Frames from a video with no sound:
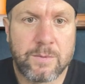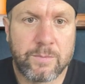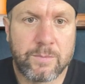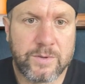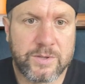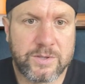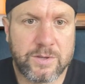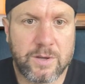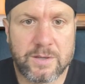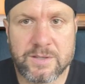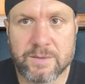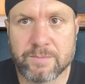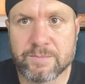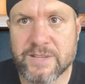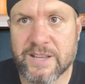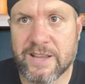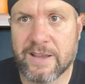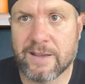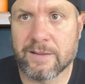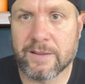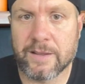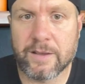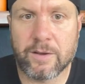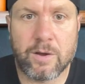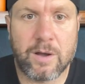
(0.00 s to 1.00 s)
We saw some
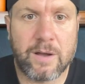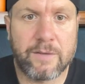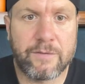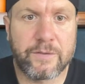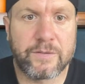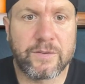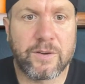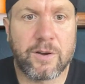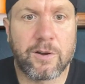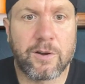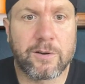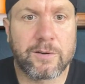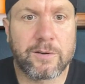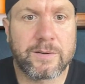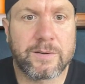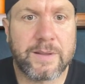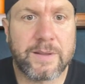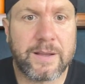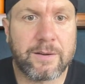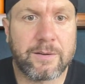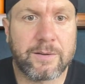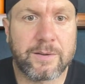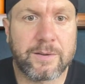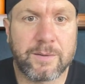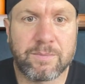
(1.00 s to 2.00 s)
tailing off of Harden
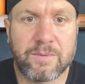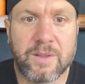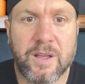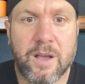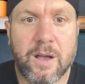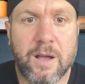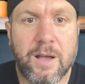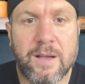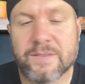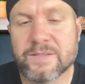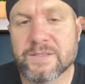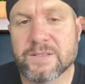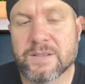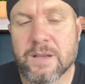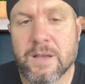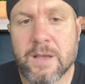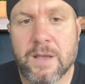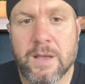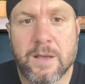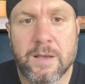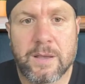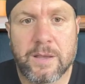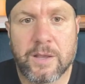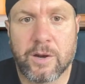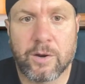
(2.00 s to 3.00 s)
there in the playoffs.
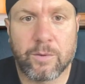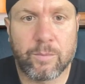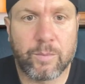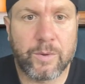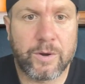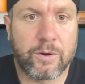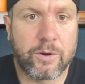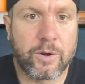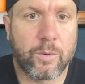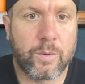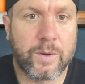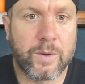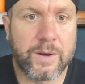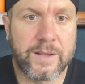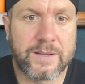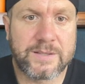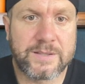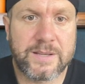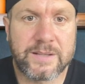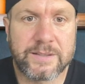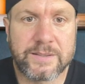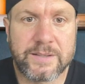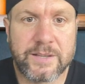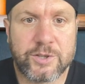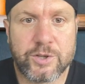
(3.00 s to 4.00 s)
We don't know what his
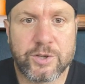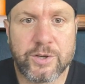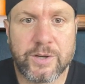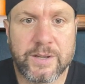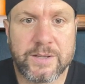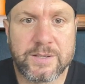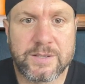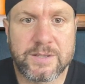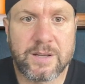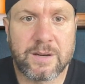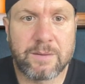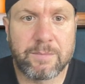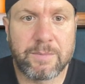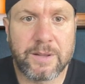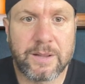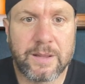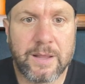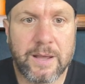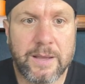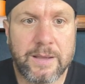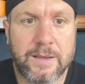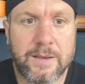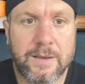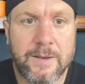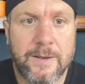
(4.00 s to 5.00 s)
conditioning is going to be
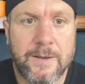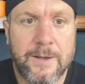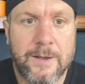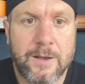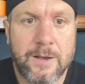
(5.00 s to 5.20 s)
like.